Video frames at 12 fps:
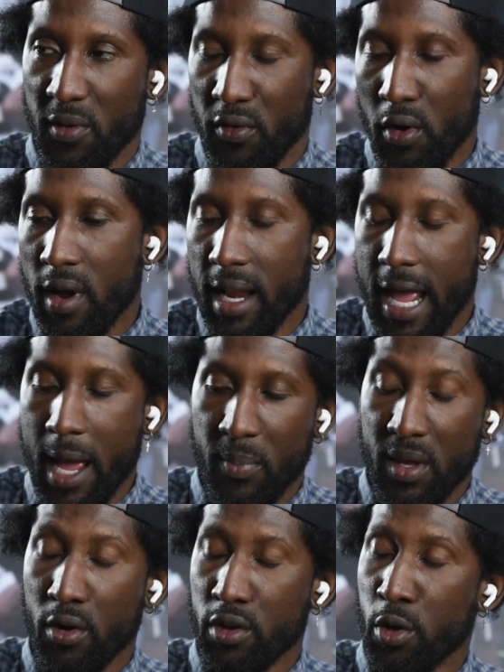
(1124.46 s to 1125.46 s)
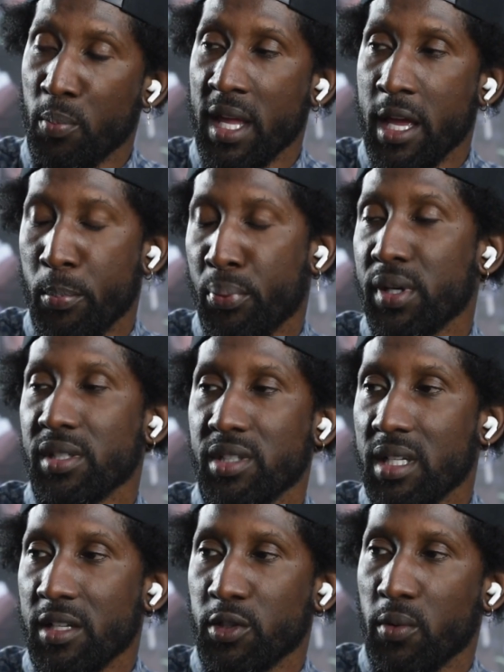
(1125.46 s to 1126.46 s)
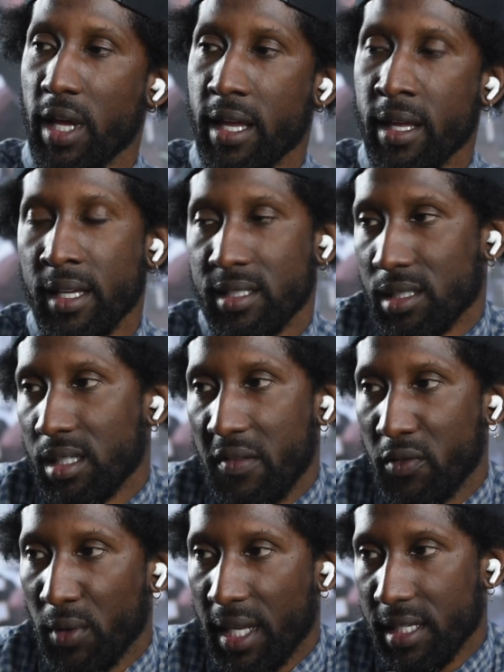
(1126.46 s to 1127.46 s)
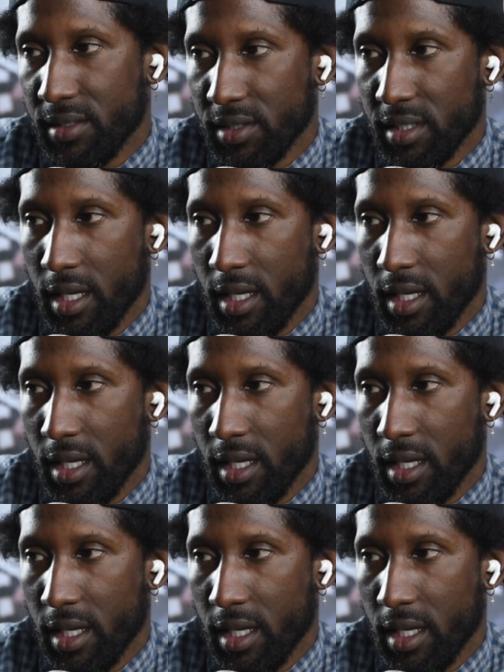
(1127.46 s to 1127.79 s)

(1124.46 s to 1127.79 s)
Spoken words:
If you're unhappy or you're being pushed in this way, just leave the relationship.